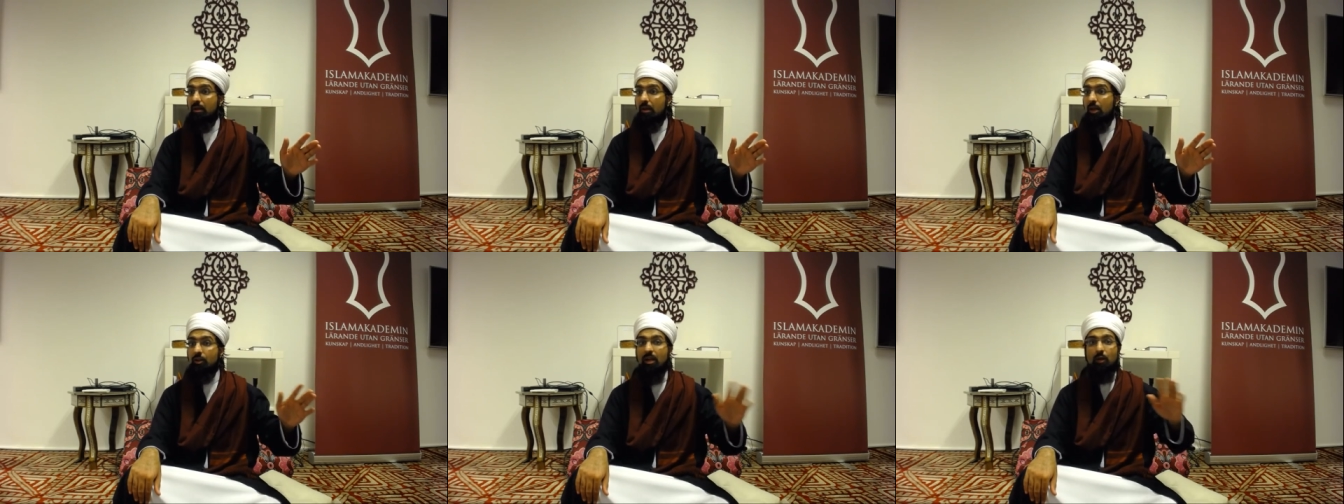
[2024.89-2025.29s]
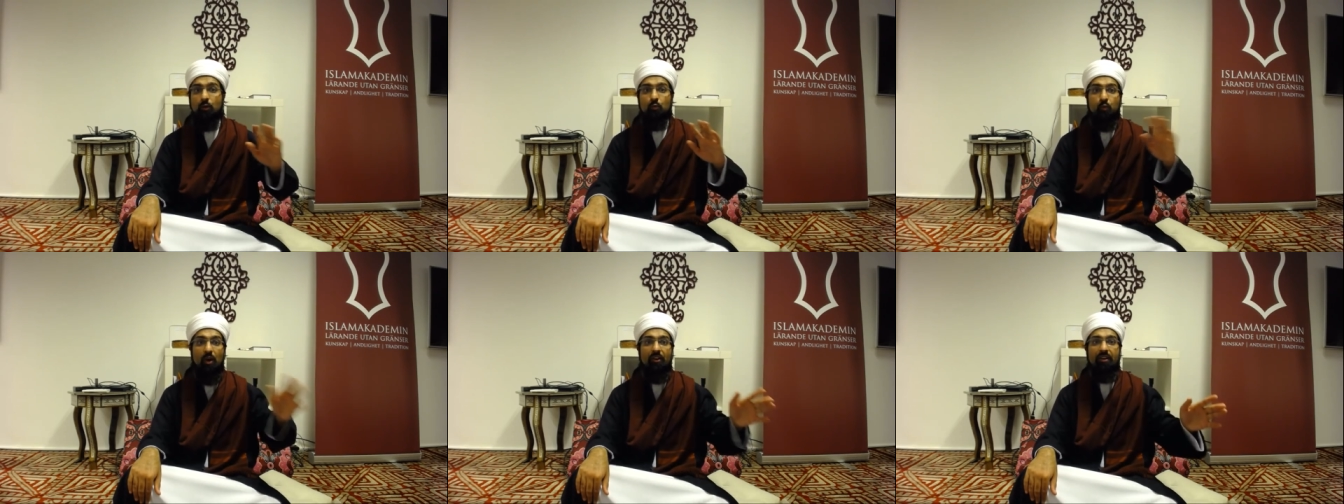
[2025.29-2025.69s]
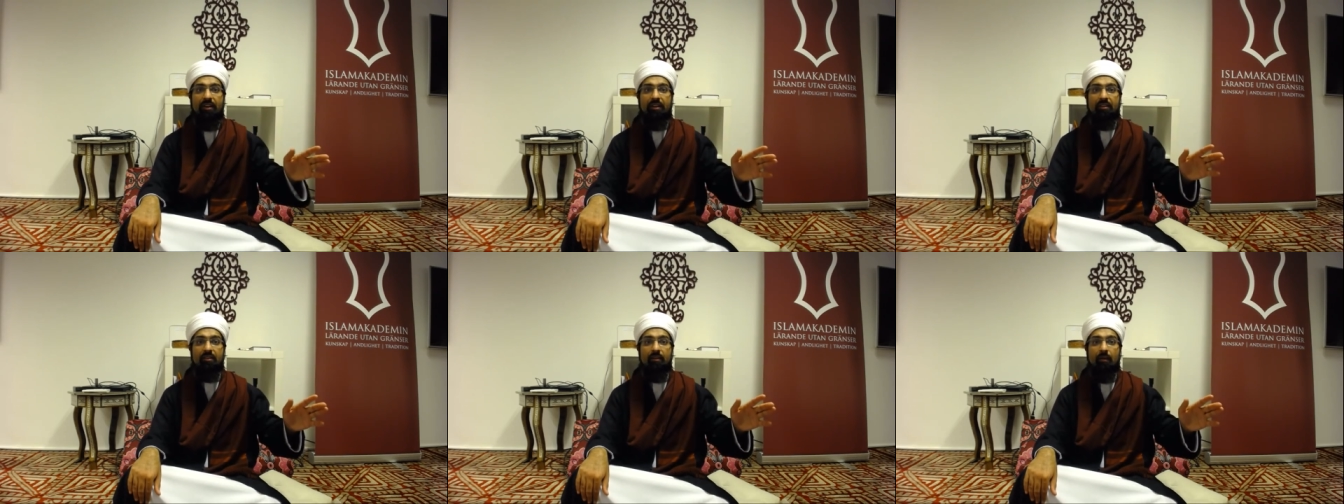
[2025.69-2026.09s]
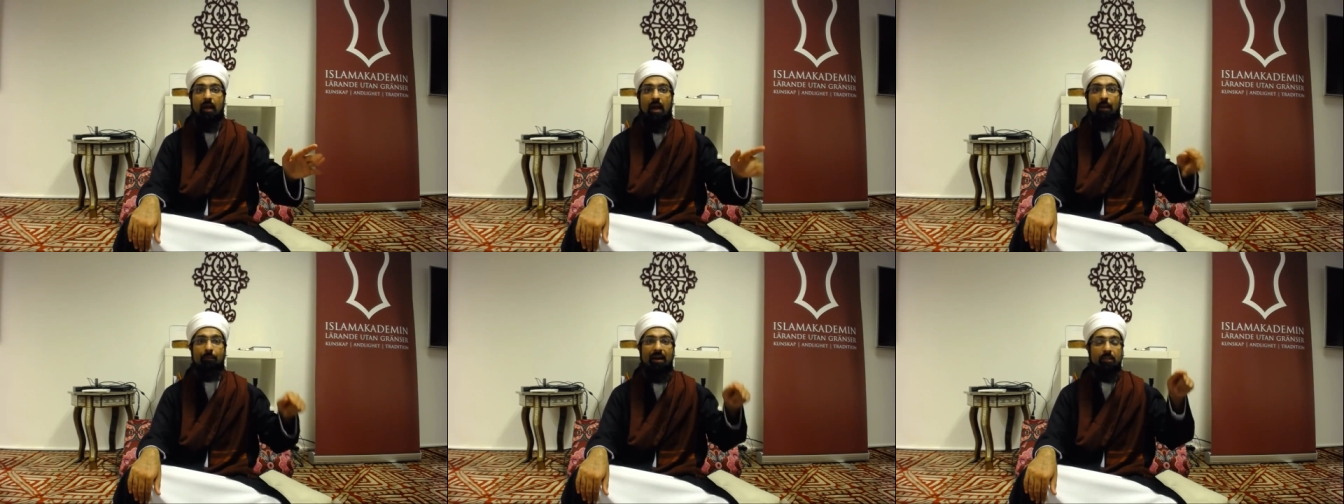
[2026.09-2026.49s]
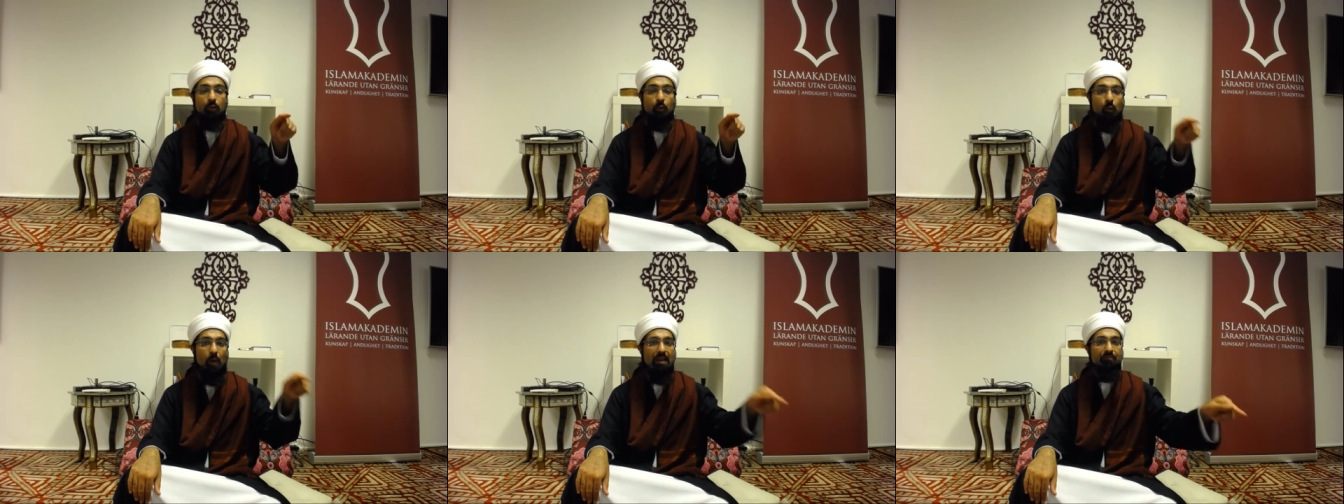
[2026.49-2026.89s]
not worried about the
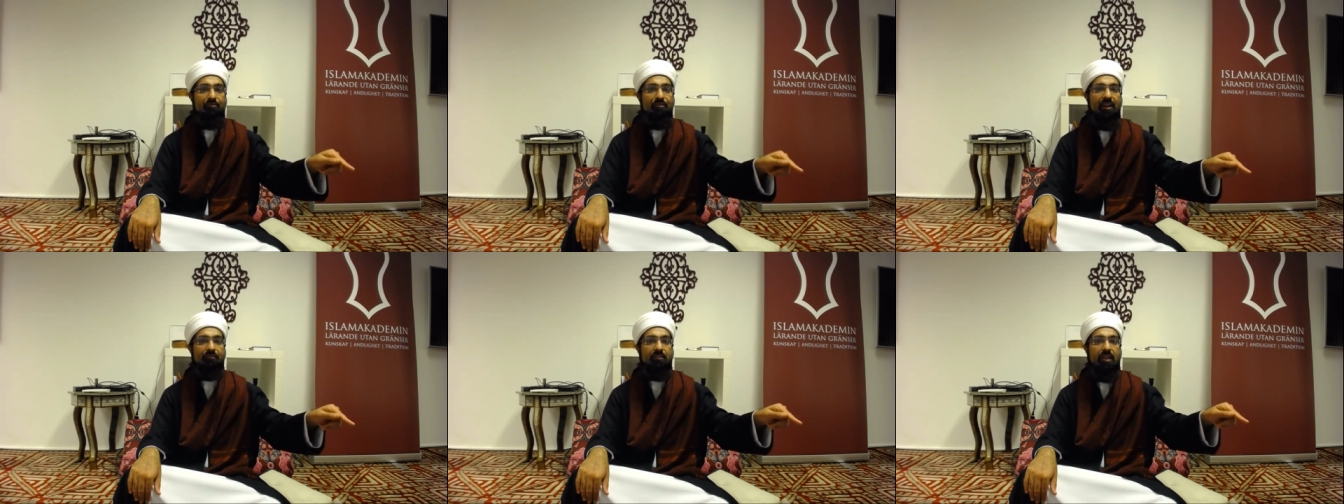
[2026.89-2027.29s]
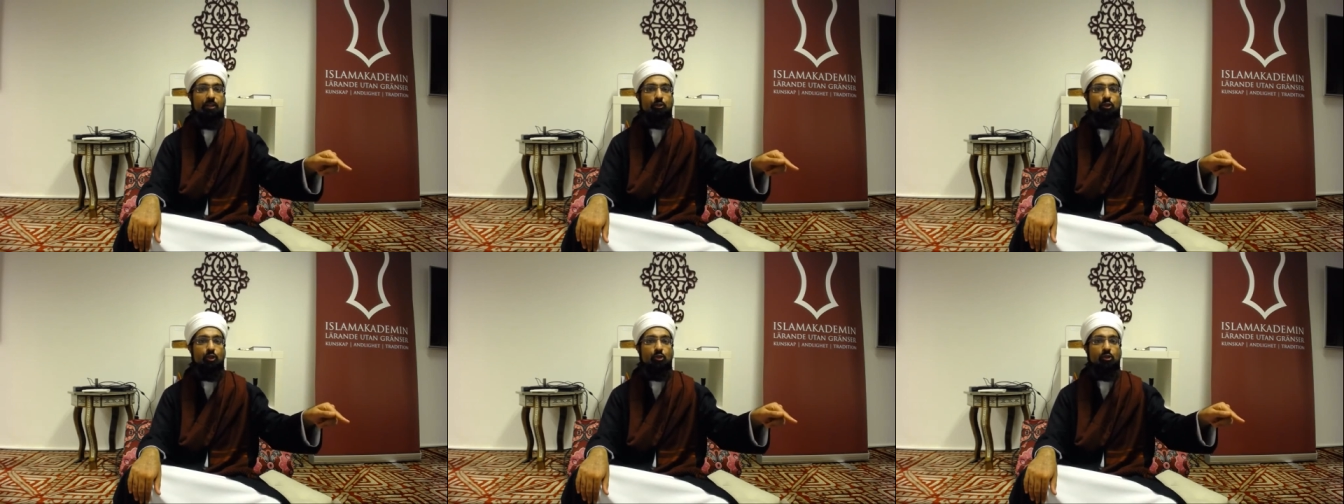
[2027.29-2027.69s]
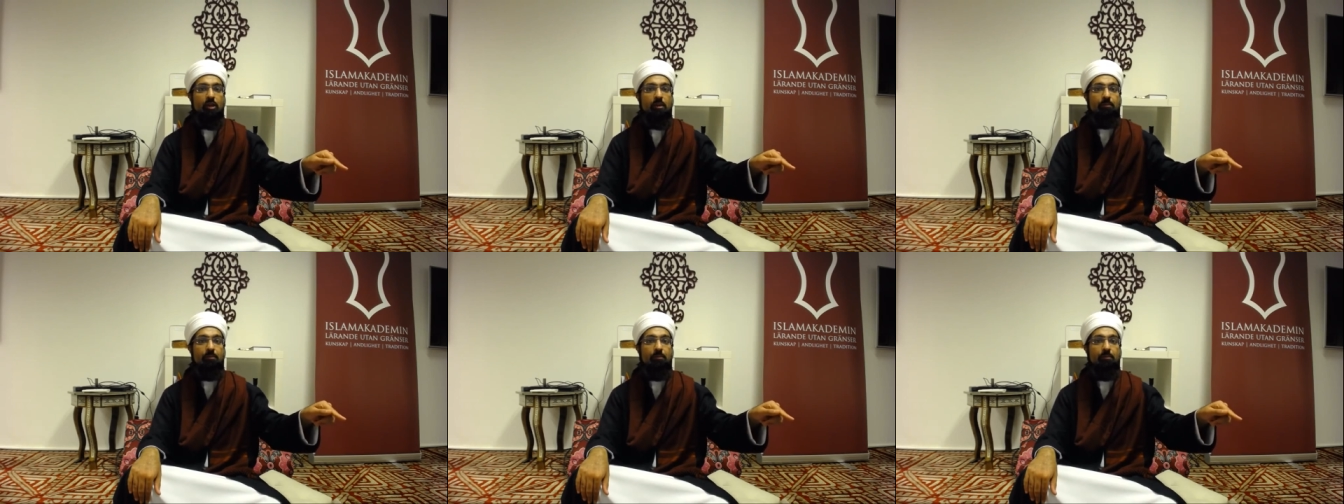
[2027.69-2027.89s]
welfare of their children,